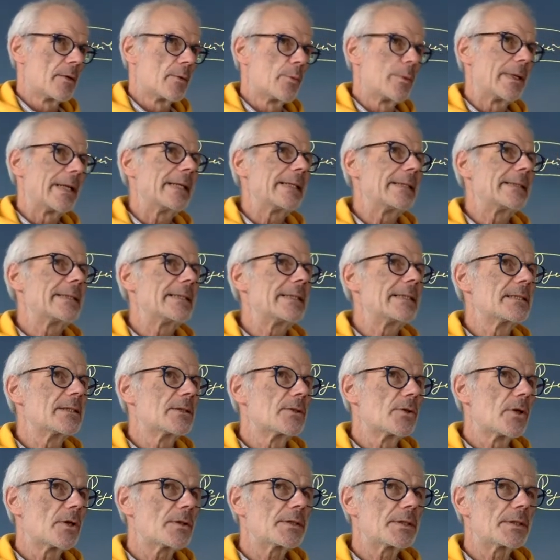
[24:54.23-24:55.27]
where it is
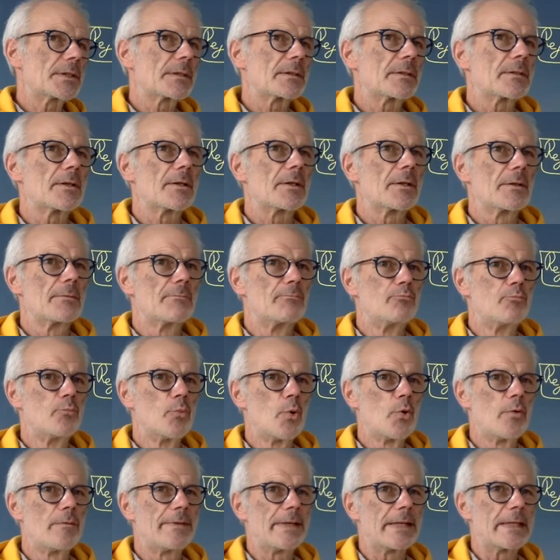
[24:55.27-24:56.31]
not
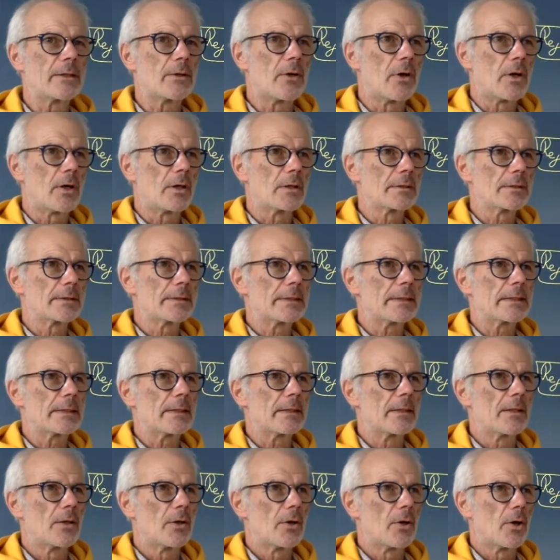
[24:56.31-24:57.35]
moving on
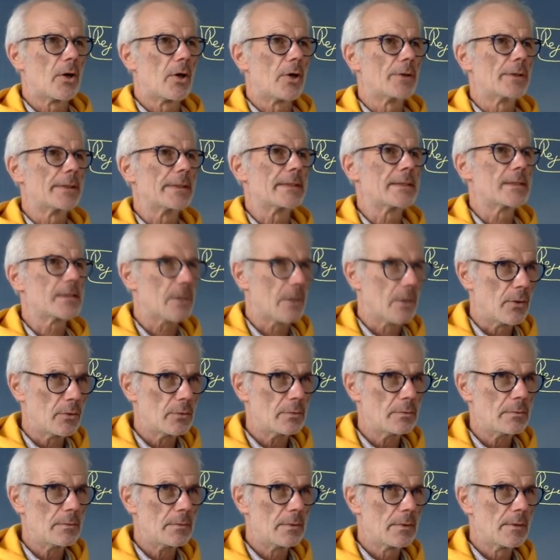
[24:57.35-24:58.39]
on its
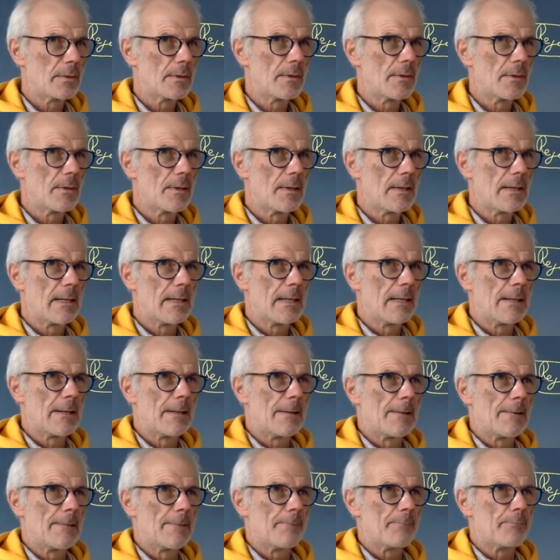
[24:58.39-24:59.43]
own,
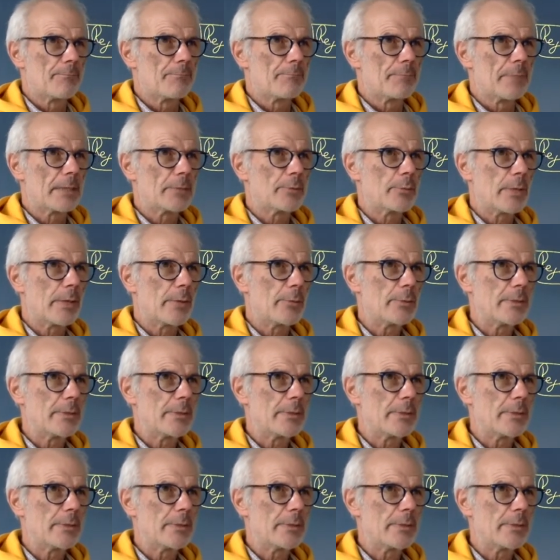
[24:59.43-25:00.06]
but where